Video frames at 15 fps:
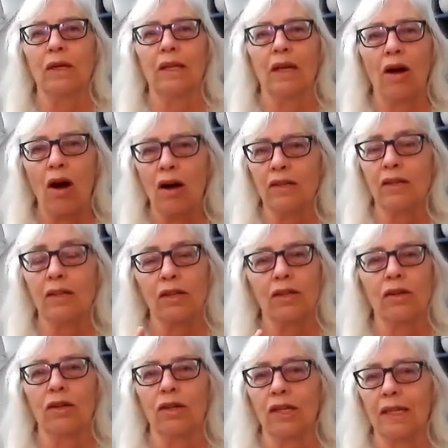where the arts and the
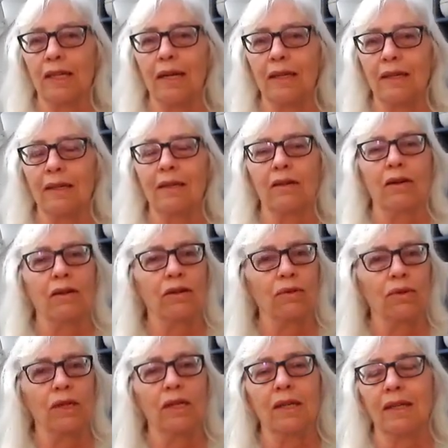social sciences are
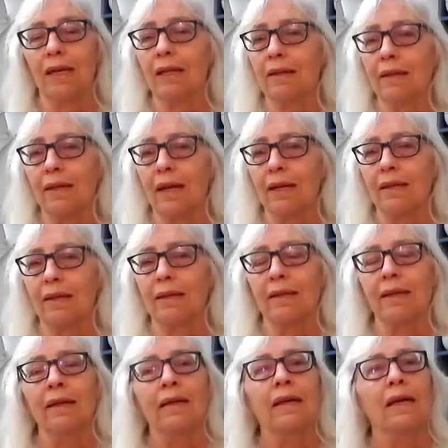talking to the health
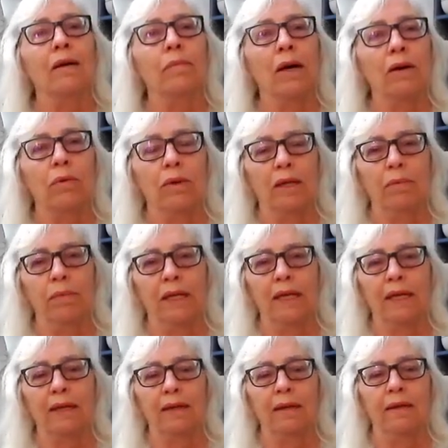sciences about
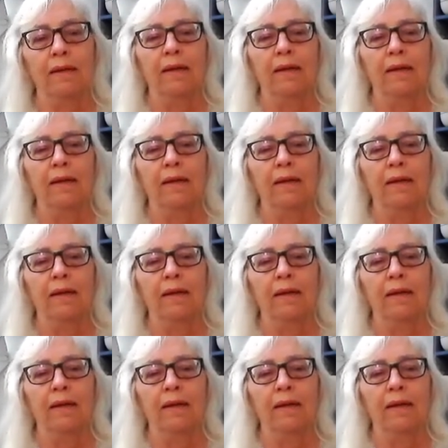well-being.